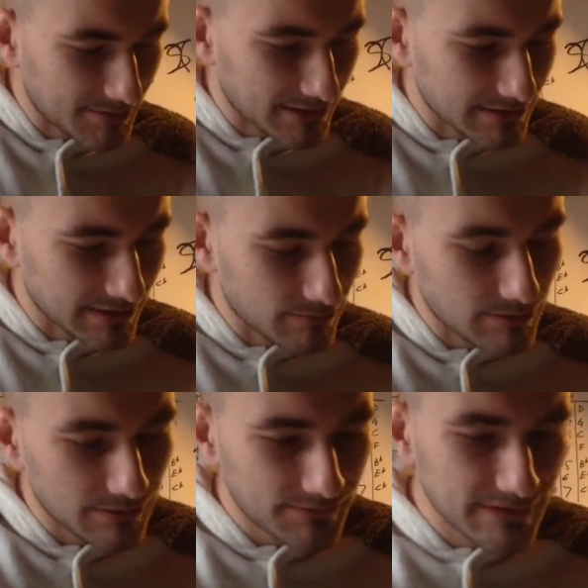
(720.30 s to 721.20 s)
about, like,
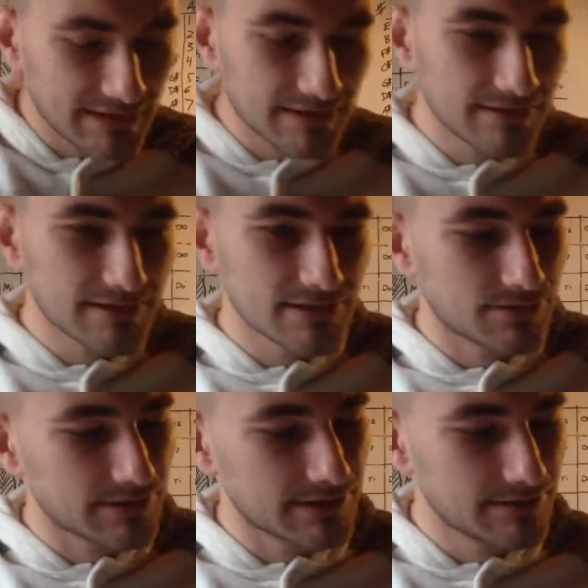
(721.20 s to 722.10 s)
well, what if I take this
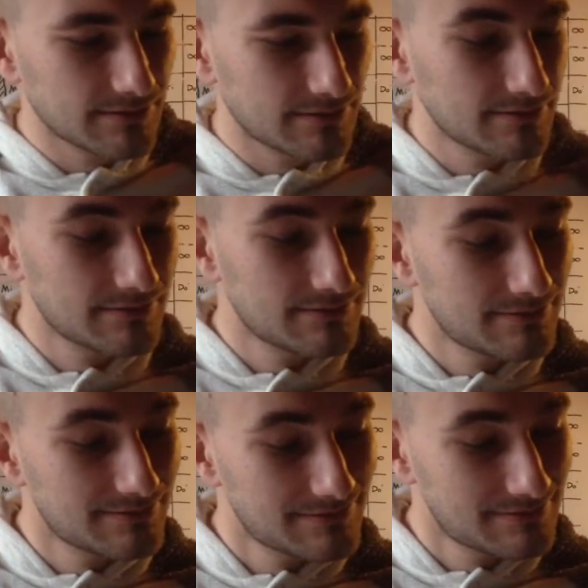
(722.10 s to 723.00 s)
chord
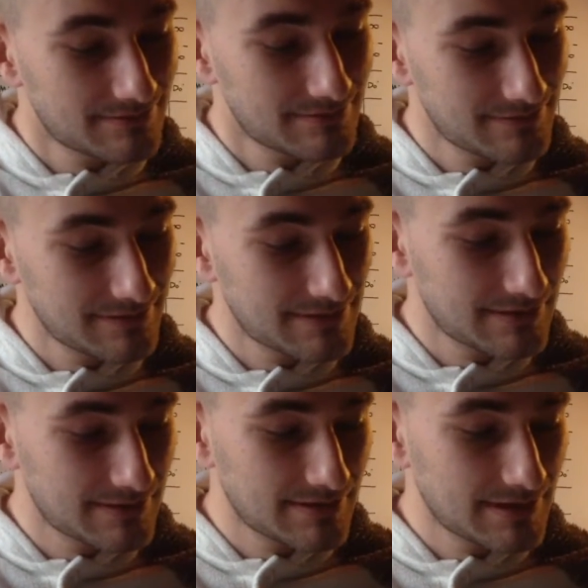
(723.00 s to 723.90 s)

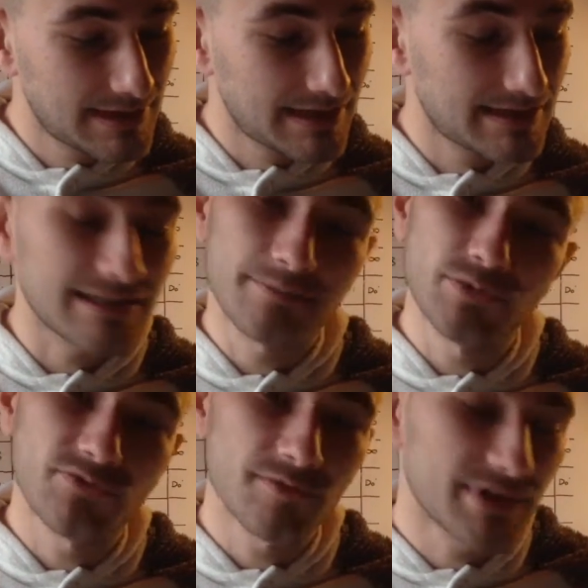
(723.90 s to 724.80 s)
and I
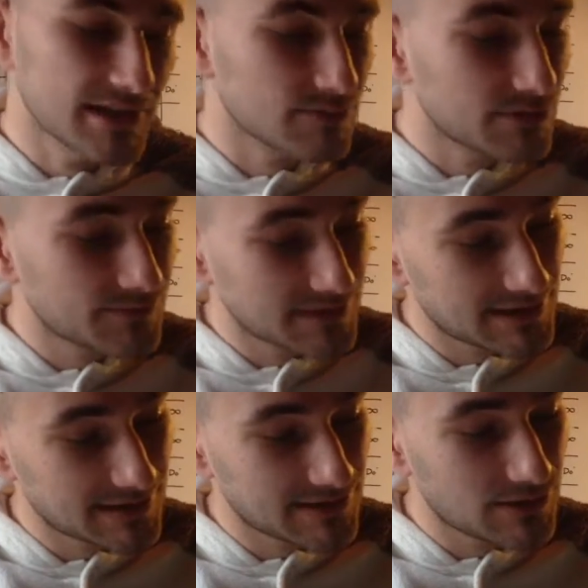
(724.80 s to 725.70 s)
move the bass? What if I
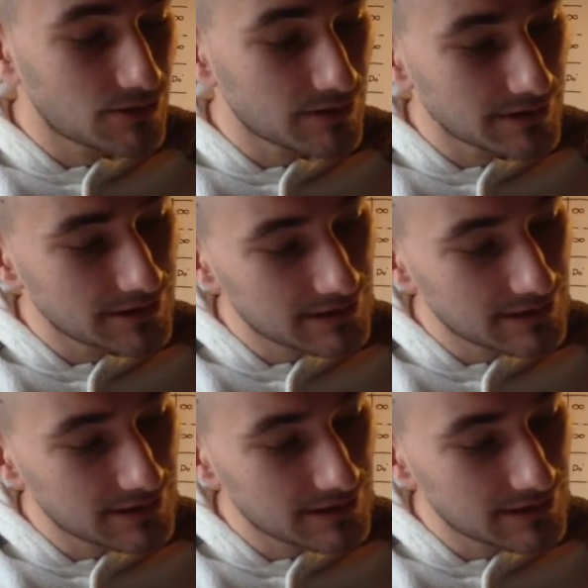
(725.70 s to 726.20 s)
take the chord